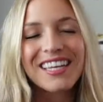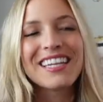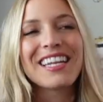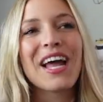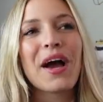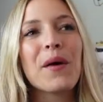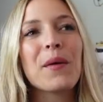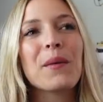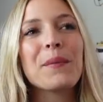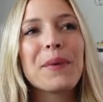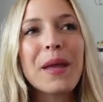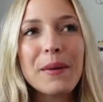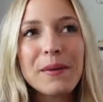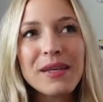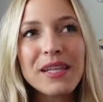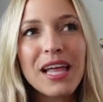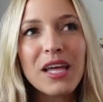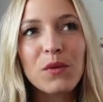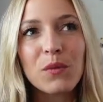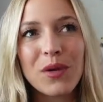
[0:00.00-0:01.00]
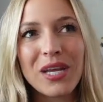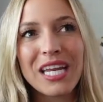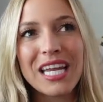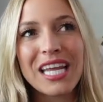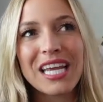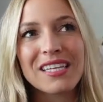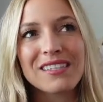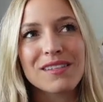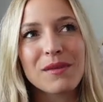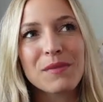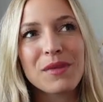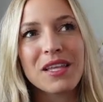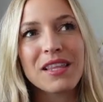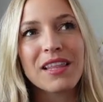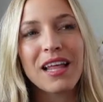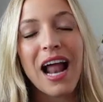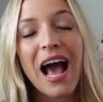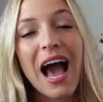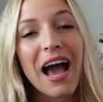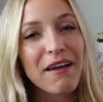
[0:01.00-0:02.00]
Now, baby led weaning is something
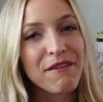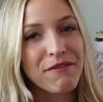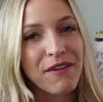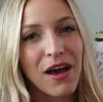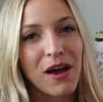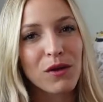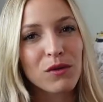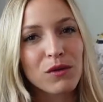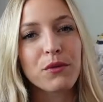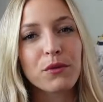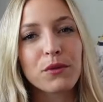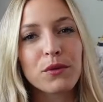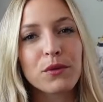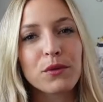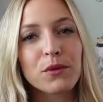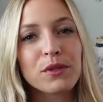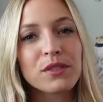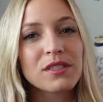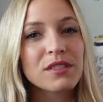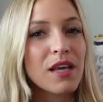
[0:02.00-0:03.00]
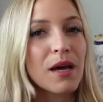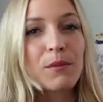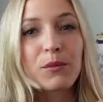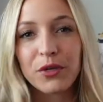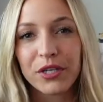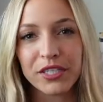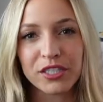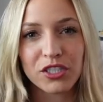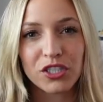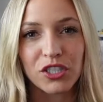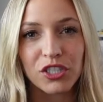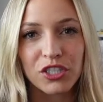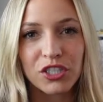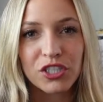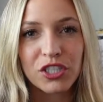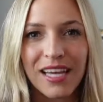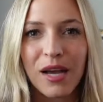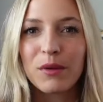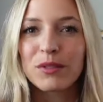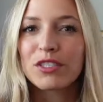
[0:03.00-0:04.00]
that I found through some
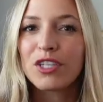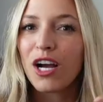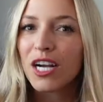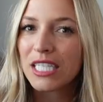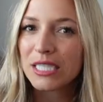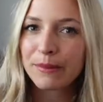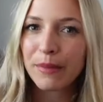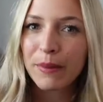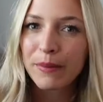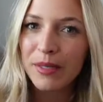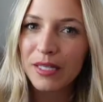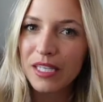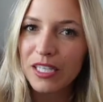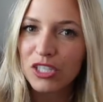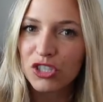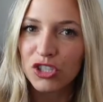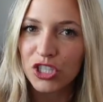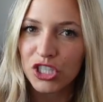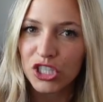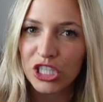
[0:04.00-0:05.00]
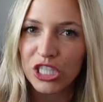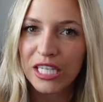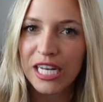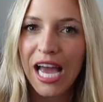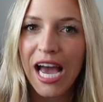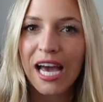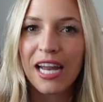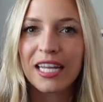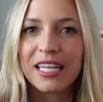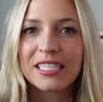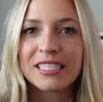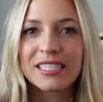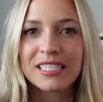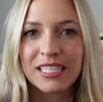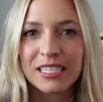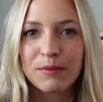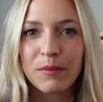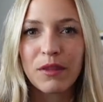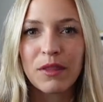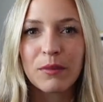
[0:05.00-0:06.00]
research. I was talking to my pediatrician at his
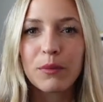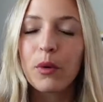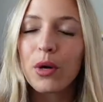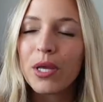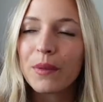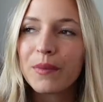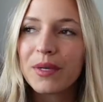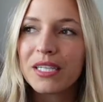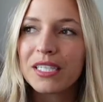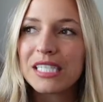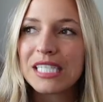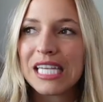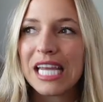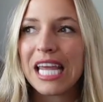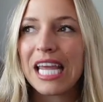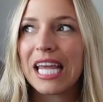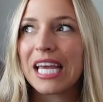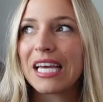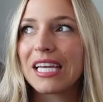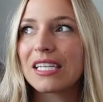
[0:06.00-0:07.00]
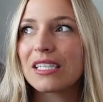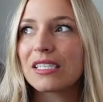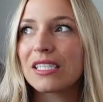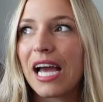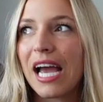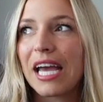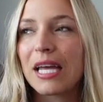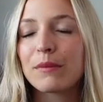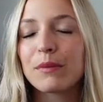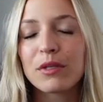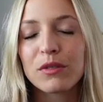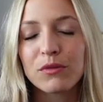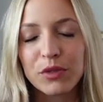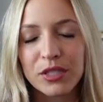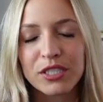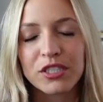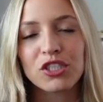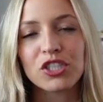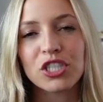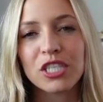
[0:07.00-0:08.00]
six month appointment, and I had been
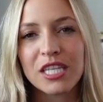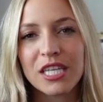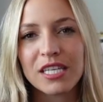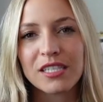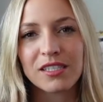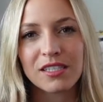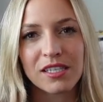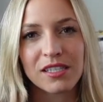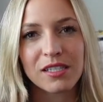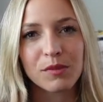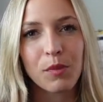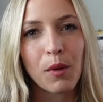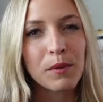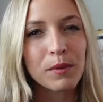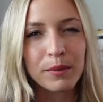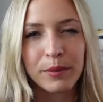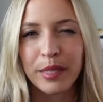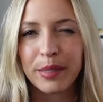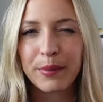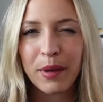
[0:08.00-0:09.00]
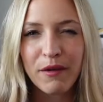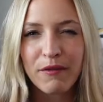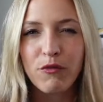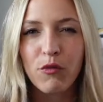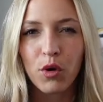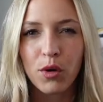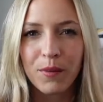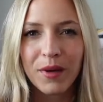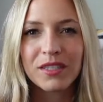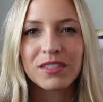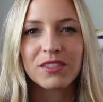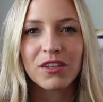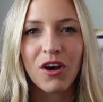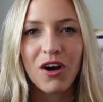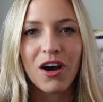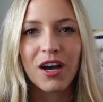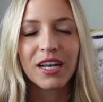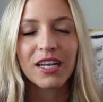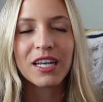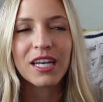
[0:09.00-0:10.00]
researching this since probably about four months
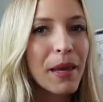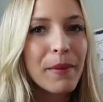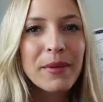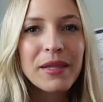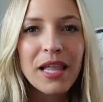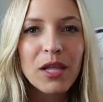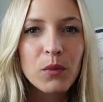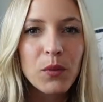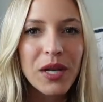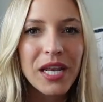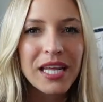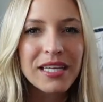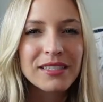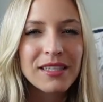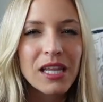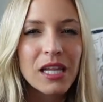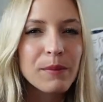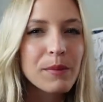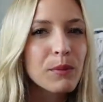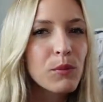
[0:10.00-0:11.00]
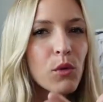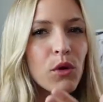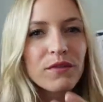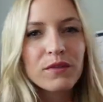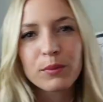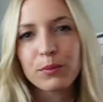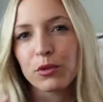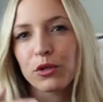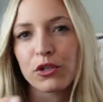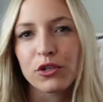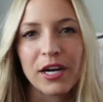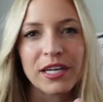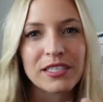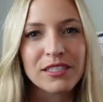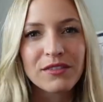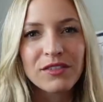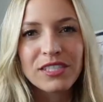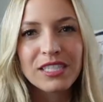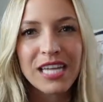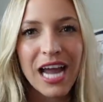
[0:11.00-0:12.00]
on. Baby led weaning is a little bit more of a
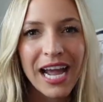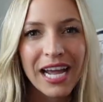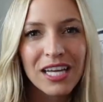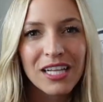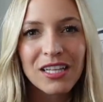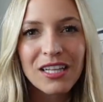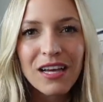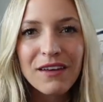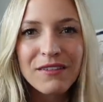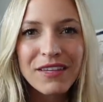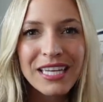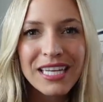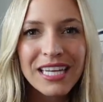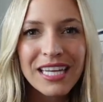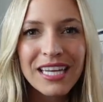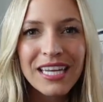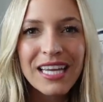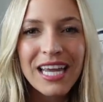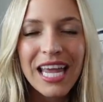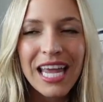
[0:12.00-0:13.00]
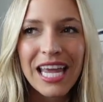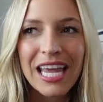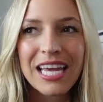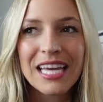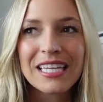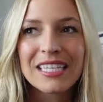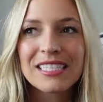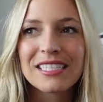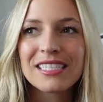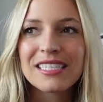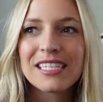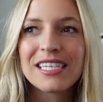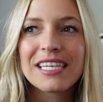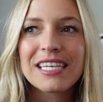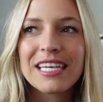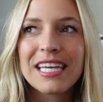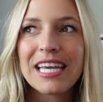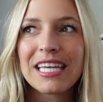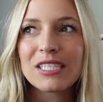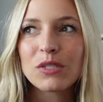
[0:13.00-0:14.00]
progressive style of eating, and
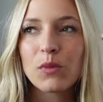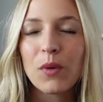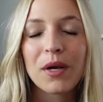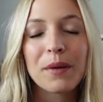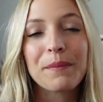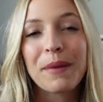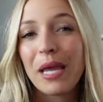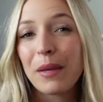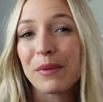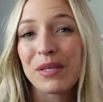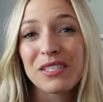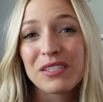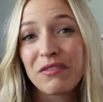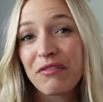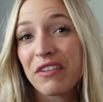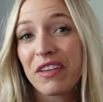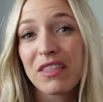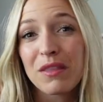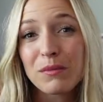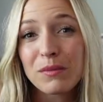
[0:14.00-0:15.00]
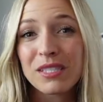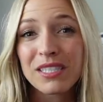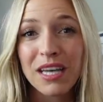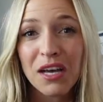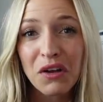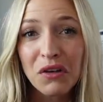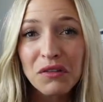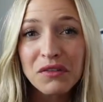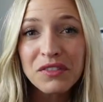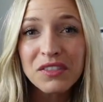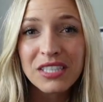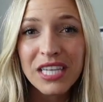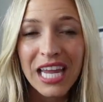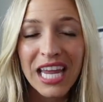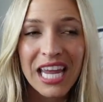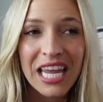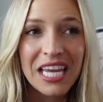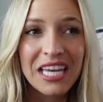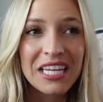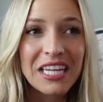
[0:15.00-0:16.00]
it's where babies feed themselves
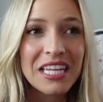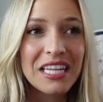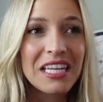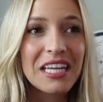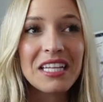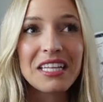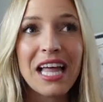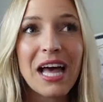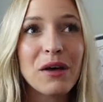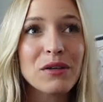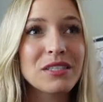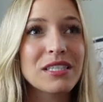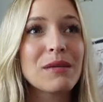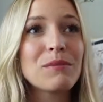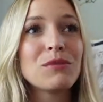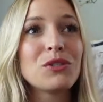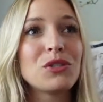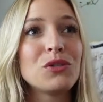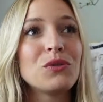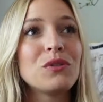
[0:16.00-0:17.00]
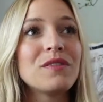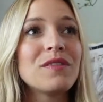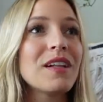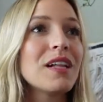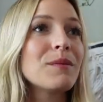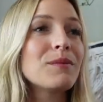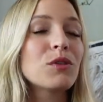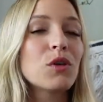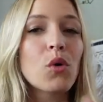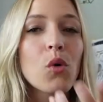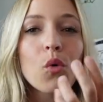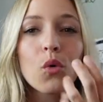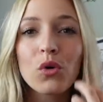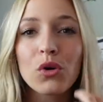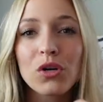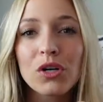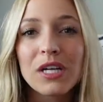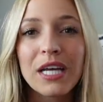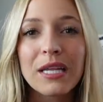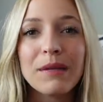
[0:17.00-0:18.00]
and it allows them to develop the
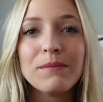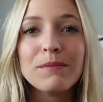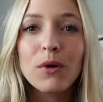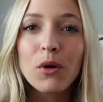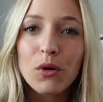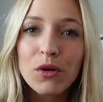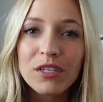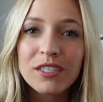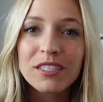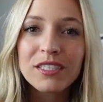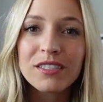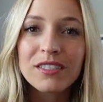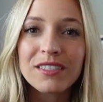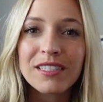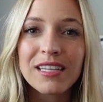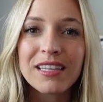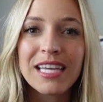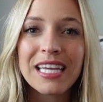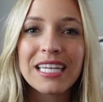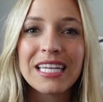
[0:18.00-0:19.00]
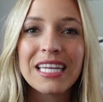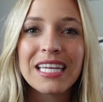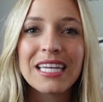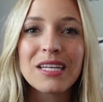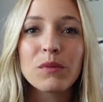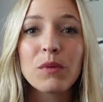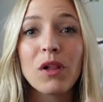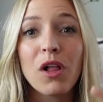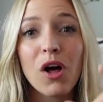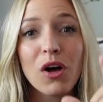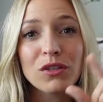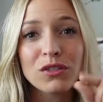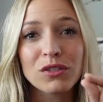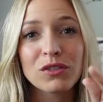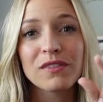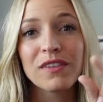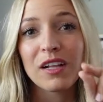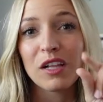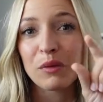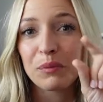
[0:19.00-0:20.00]
oral and motor skills that they need while also
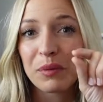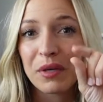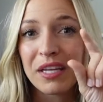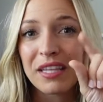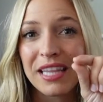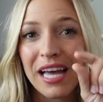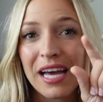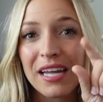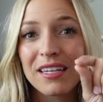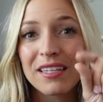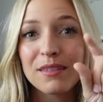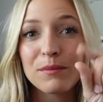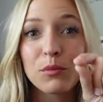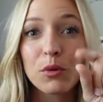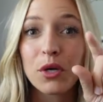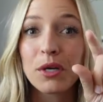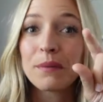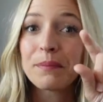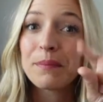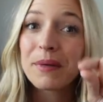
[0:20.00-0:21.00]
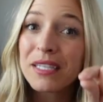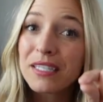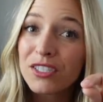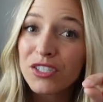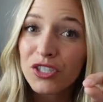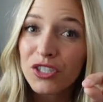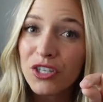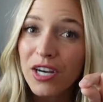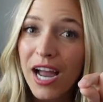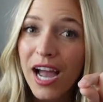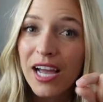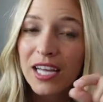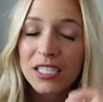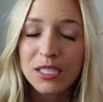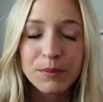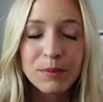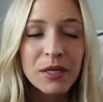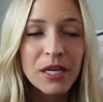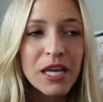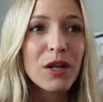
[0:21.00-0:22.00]
developing that important pincer
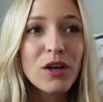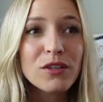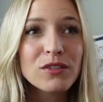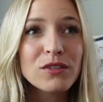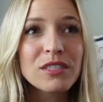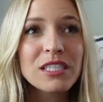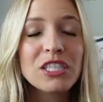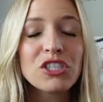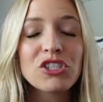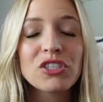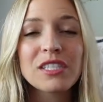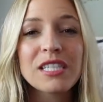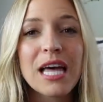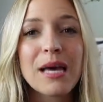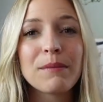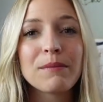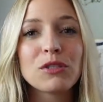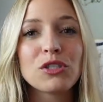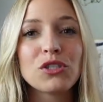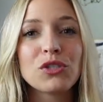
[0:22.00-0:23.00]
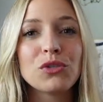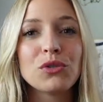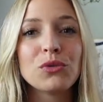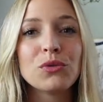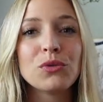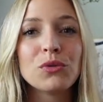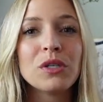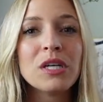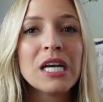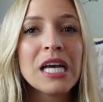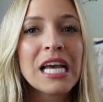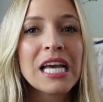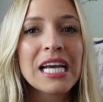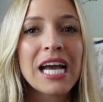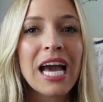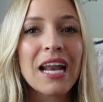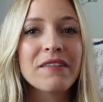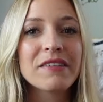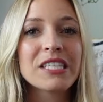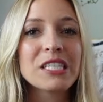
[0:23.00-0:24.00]
grasp. It also teaches them to
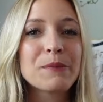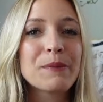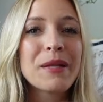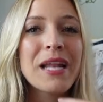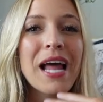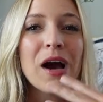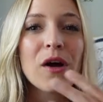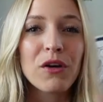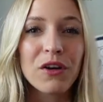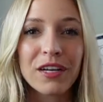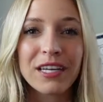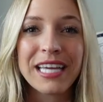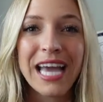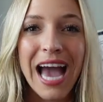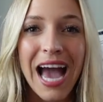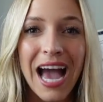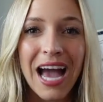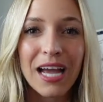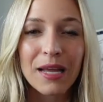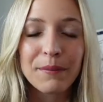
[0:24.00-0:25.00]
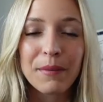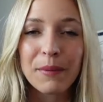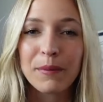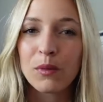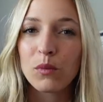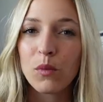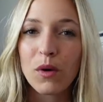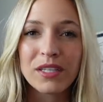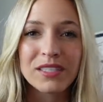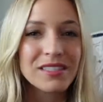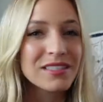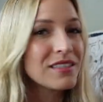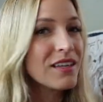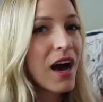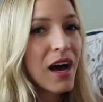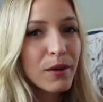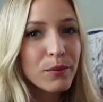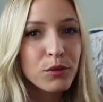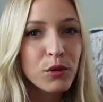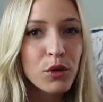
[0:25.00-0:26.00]
kind of spit out or gag maybe what's
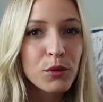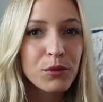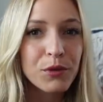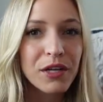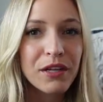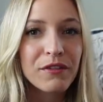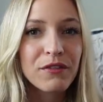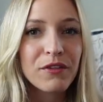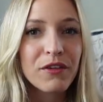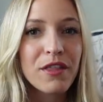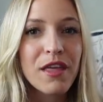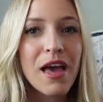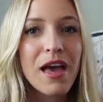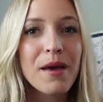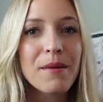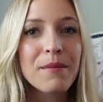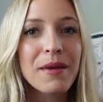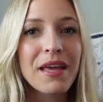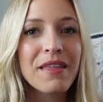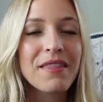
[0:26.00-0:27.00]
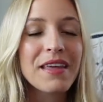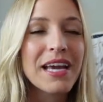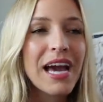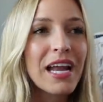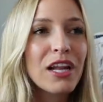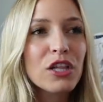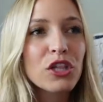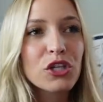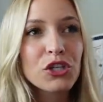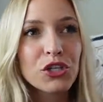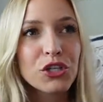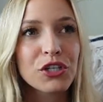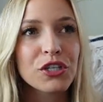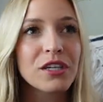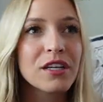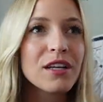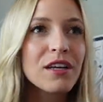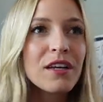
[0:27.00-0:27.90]
not appropriate for them and they kind of learn